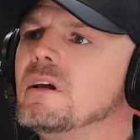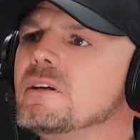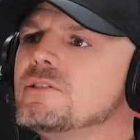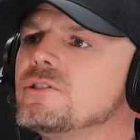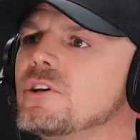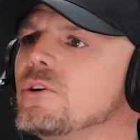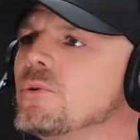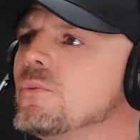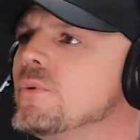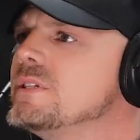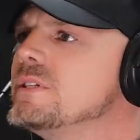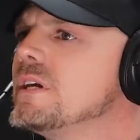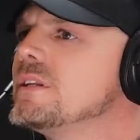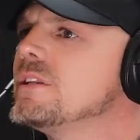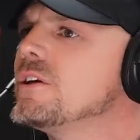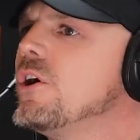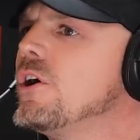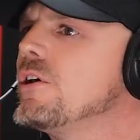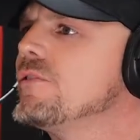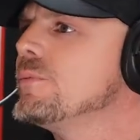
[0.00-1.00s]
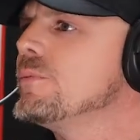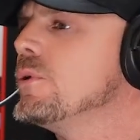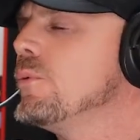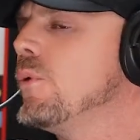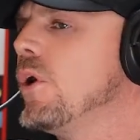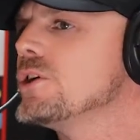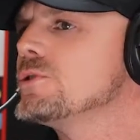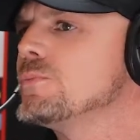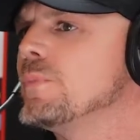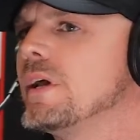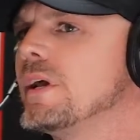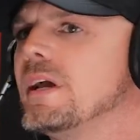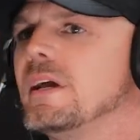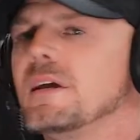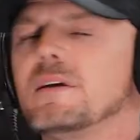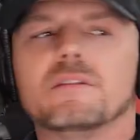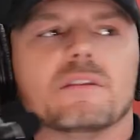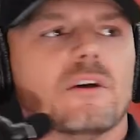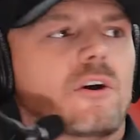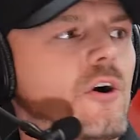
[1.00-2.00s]
So we take the car from the wash
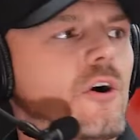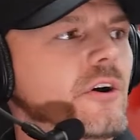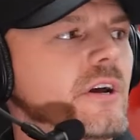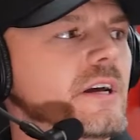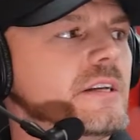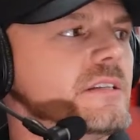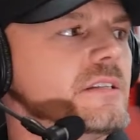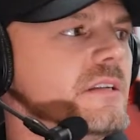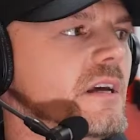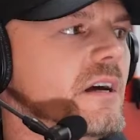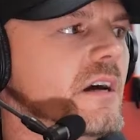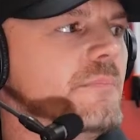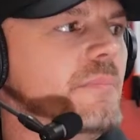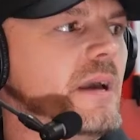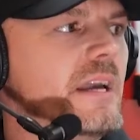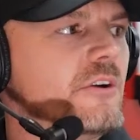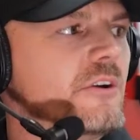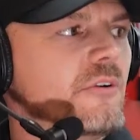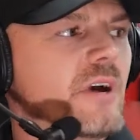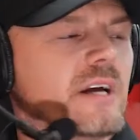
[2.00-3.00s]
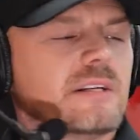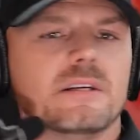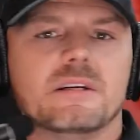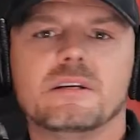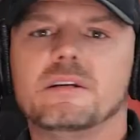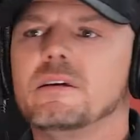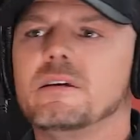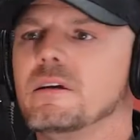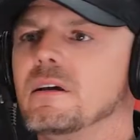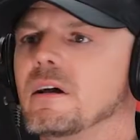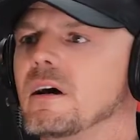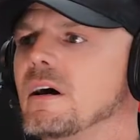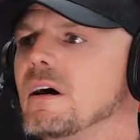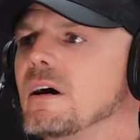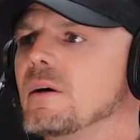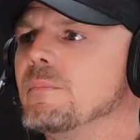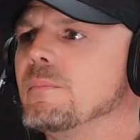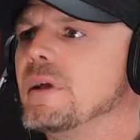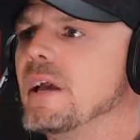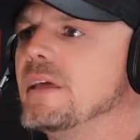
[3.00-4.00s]
bay. The car gets paint corrected,
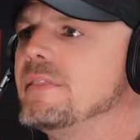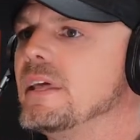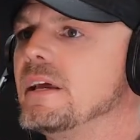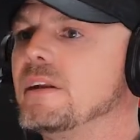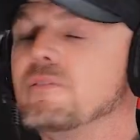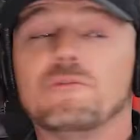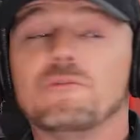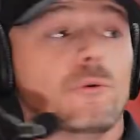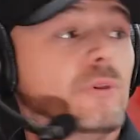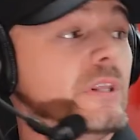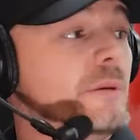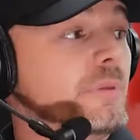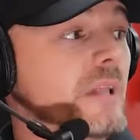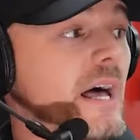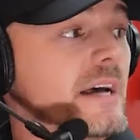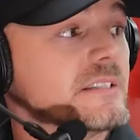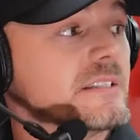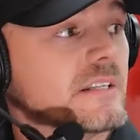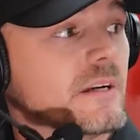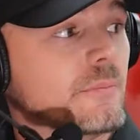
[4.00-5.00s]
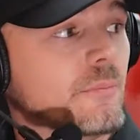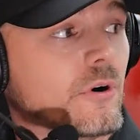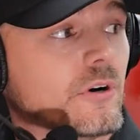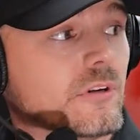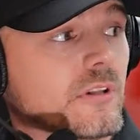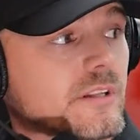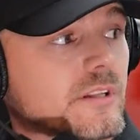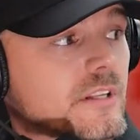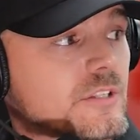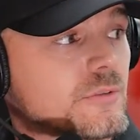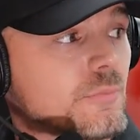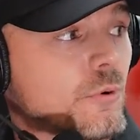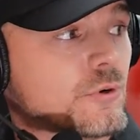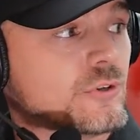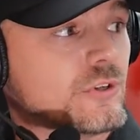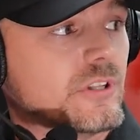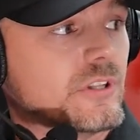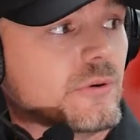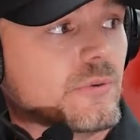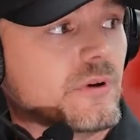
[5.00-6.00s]
and then fully blasted apart like this
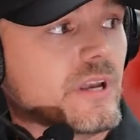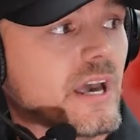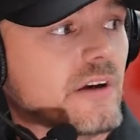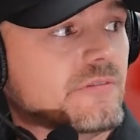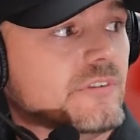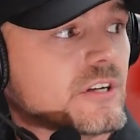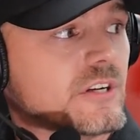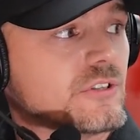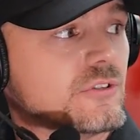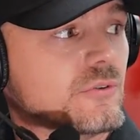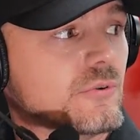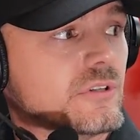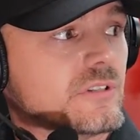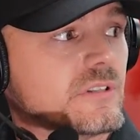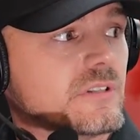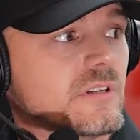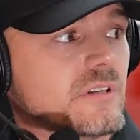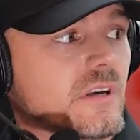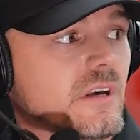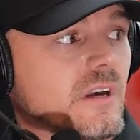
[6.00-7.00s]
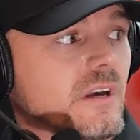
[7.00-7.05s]
Porsche that we have next to us.